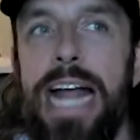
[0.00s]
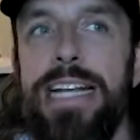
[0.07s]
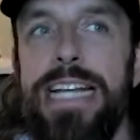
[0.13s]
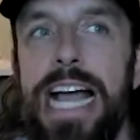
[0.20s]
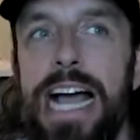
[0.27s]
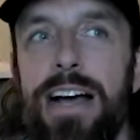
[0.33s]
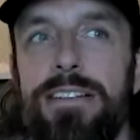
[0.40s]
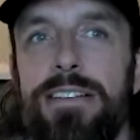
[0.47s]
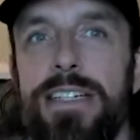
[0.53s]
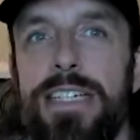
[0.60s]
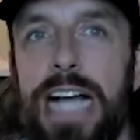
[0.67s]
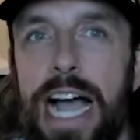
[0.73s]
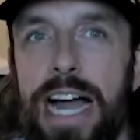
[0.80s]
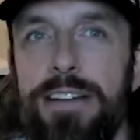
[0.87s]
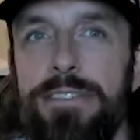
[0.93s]
yeah,
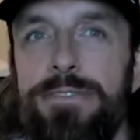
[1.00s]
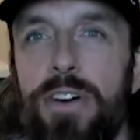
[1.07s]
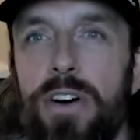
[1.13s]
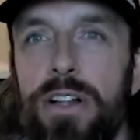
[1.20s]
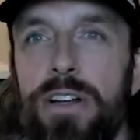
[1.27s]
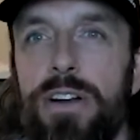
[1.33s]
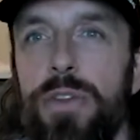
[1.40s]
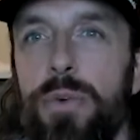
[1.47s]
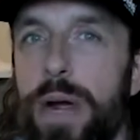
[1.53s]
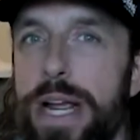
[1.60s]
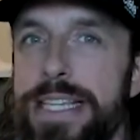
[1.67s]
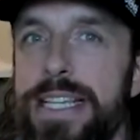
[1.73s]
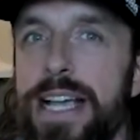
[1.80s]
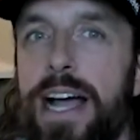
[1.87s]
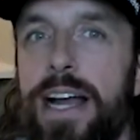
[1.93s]
kind of falling on the
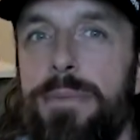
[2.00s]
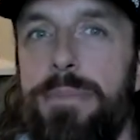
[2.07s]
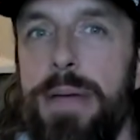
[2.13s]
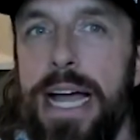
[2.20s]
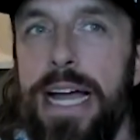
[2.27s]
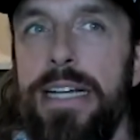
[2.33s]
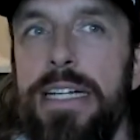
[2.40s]
wayside a bit.